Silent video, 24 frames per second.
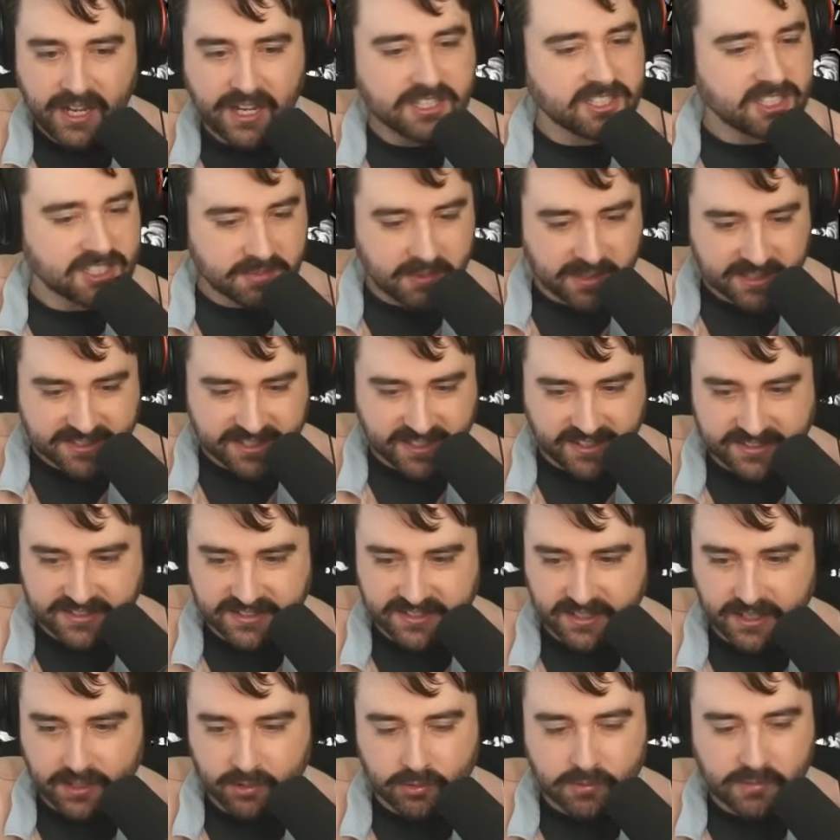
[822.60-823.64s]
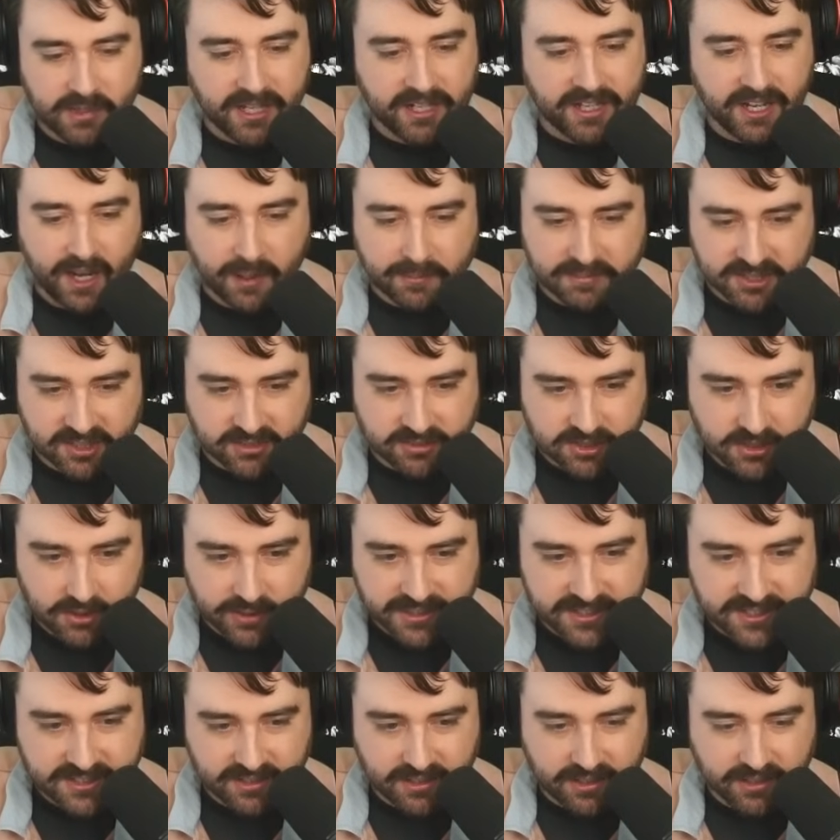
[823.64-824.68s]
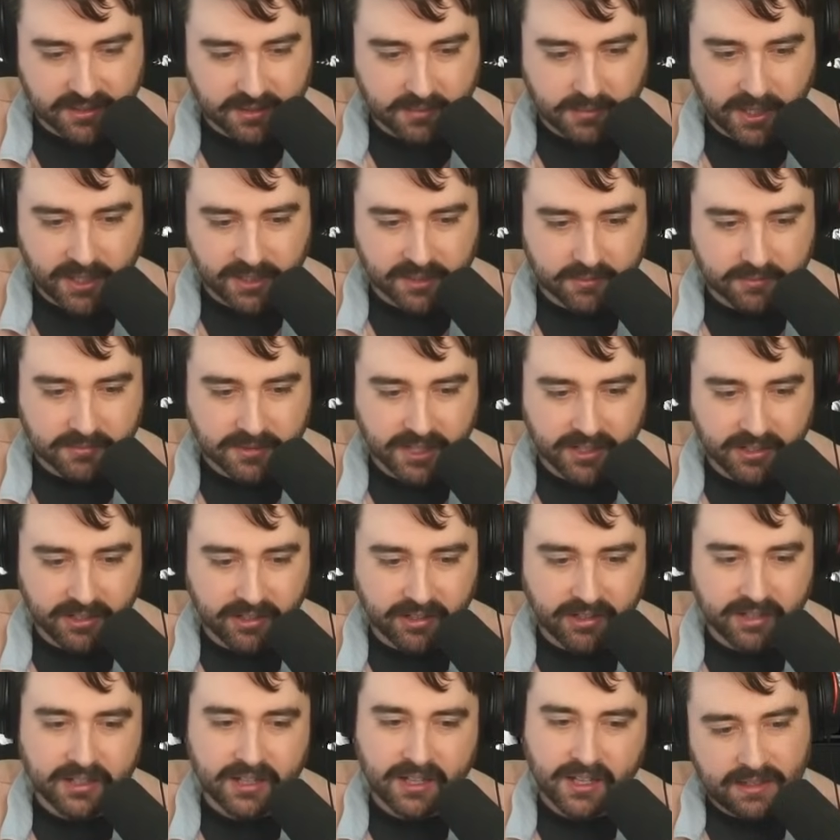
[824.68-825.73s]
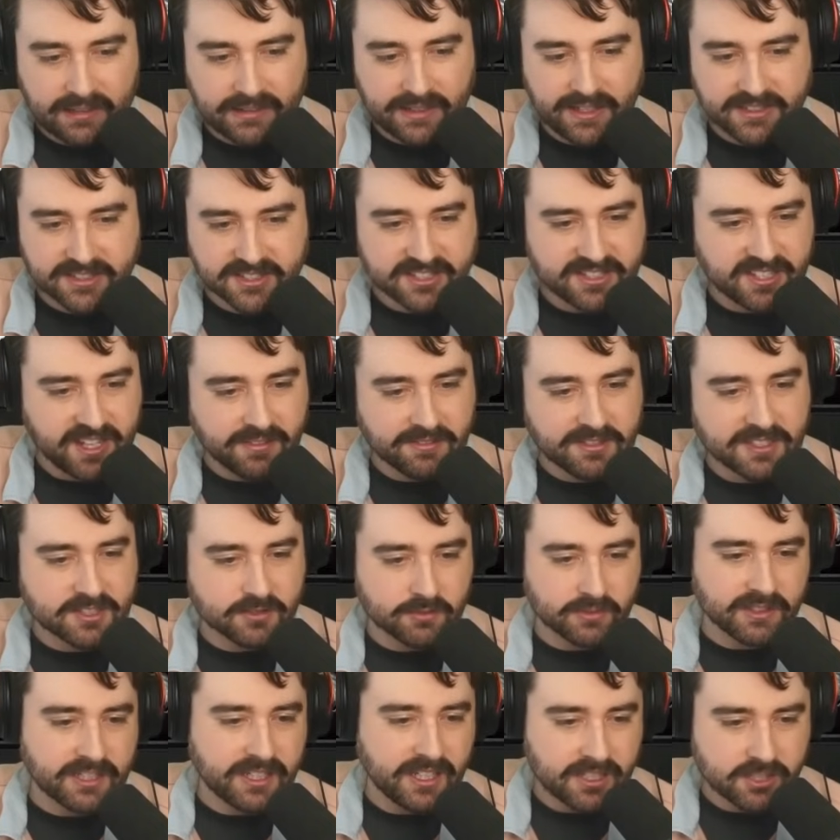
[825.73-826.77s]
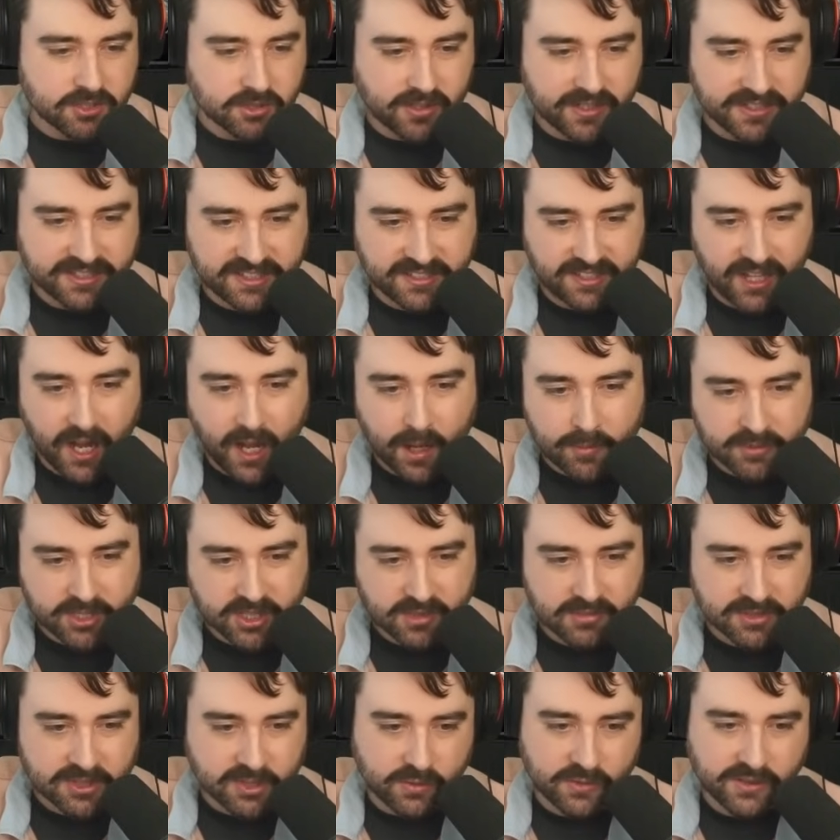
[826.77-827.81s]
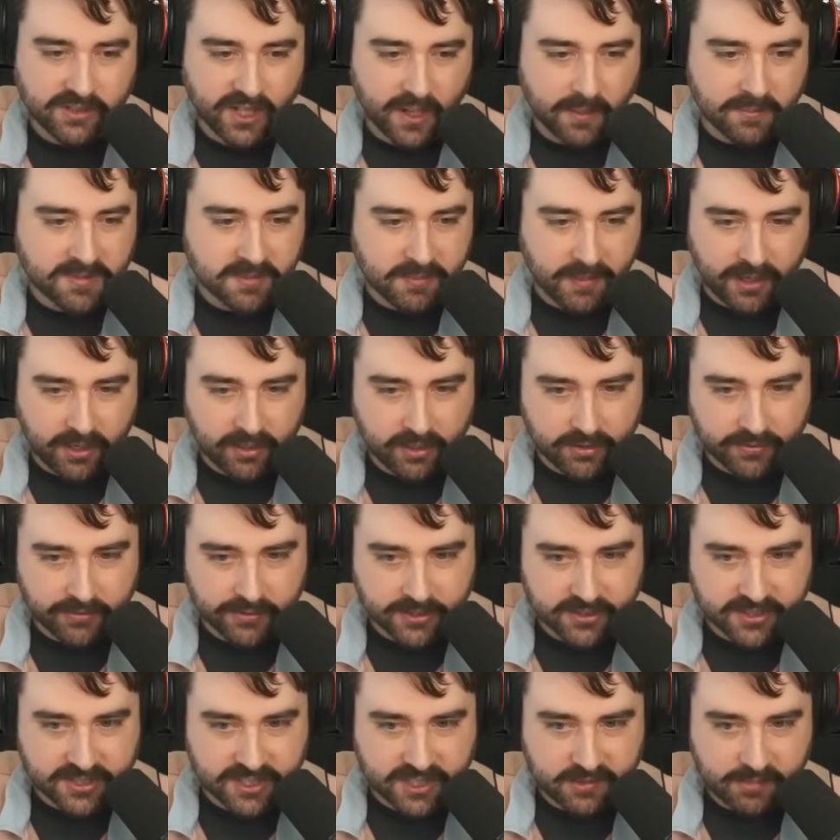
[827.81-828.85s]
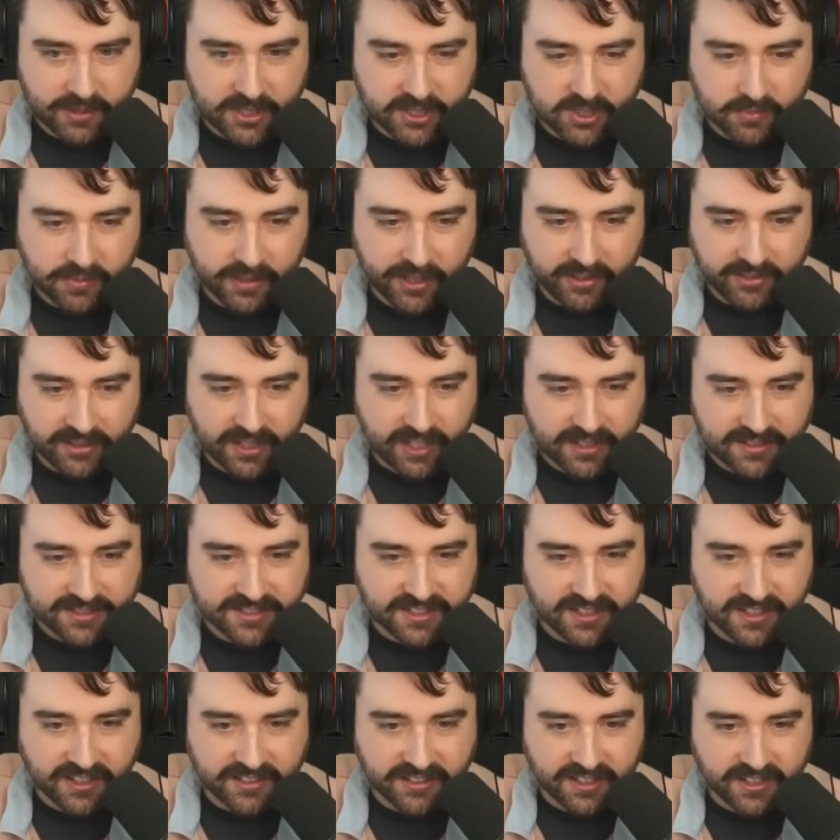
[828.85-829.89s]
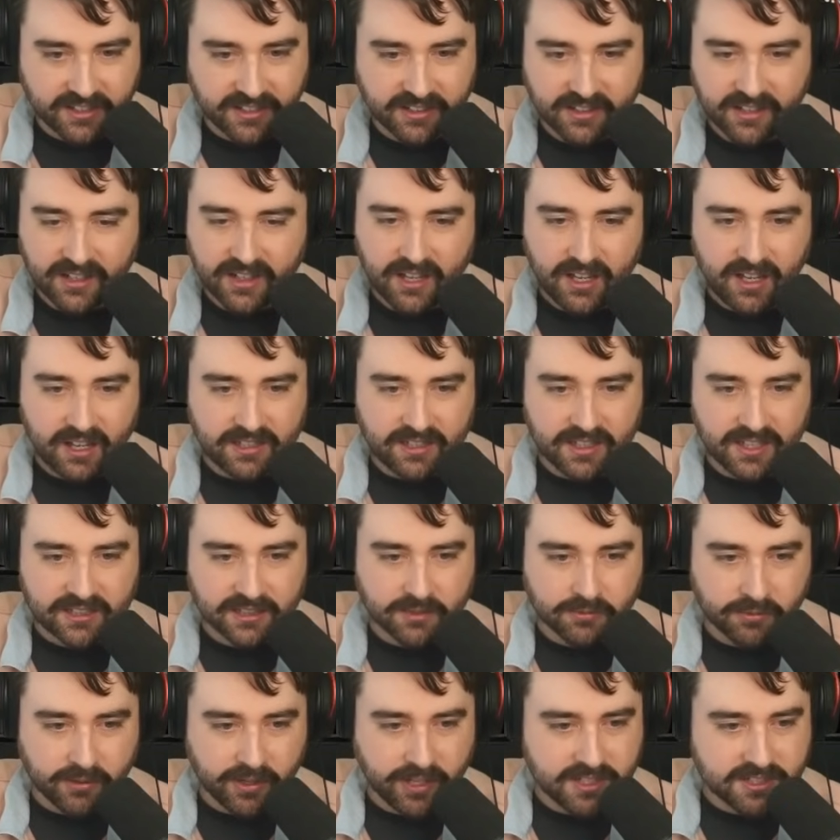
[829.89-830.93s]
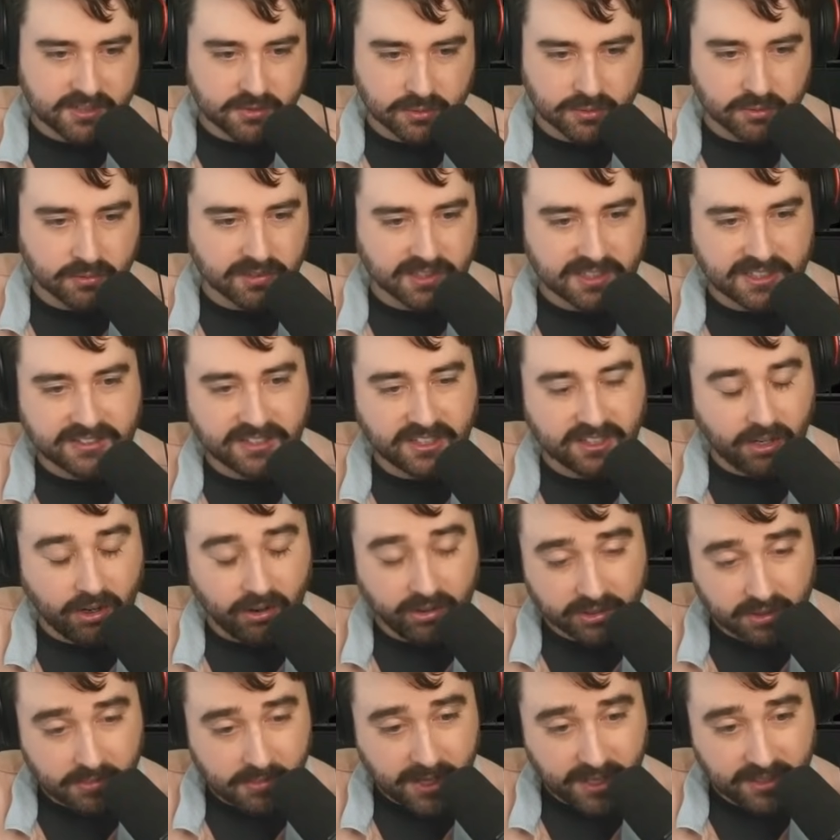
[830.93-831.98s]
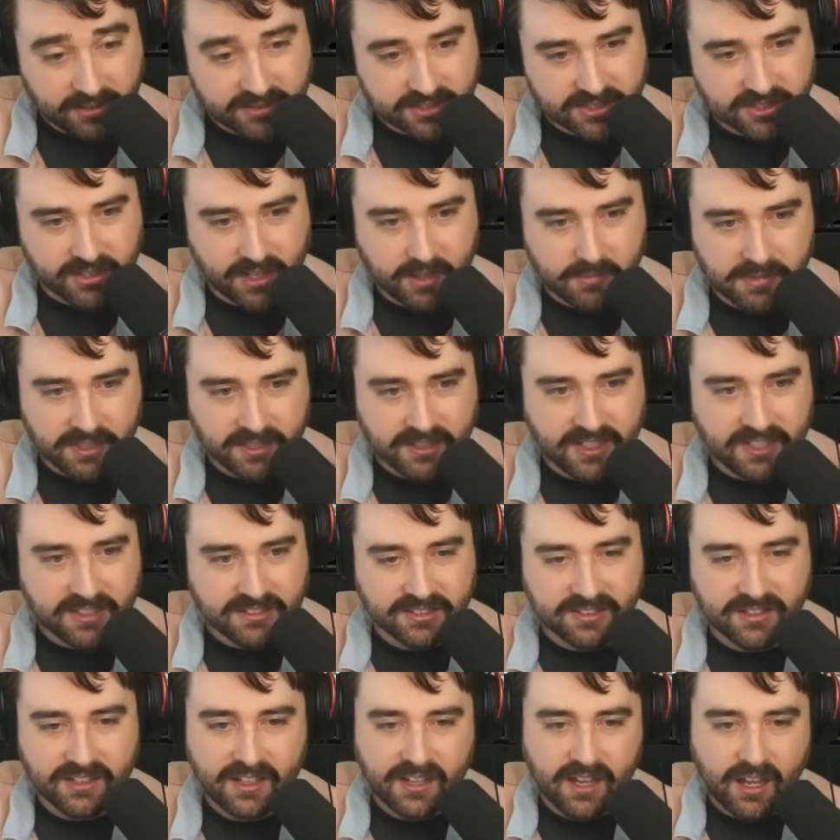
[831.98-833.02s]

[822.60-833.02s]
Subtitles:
It just makes sense. It would be a capstone choice on the bottom here. Allows us to have this really interesting option between Time Spiral versus Spatial Paradox that I think a lot of raids would really think hard about, so that'd be neat.